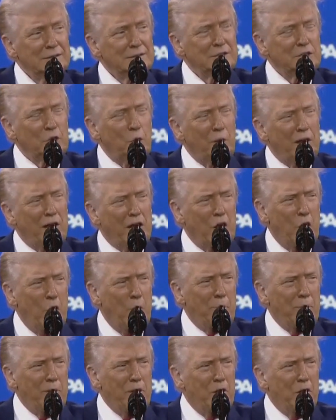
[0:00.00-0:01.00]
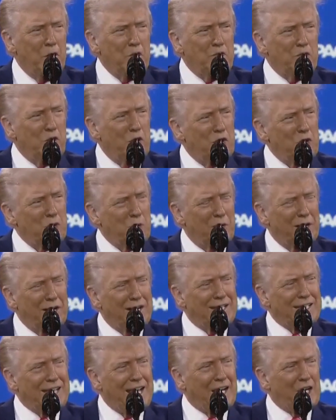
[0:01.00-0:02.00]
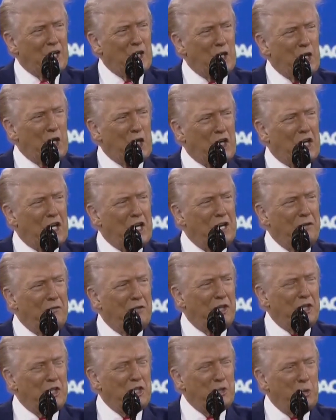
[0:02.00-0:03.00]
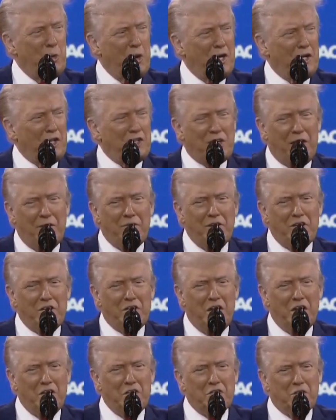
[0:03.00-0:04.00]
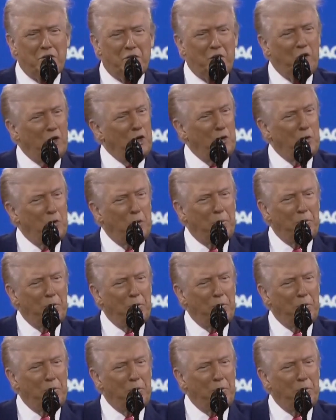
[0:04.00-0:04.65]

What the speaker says: So we're going to open those doors. We're going to take a look. And if there's 27 tons of gold, we'll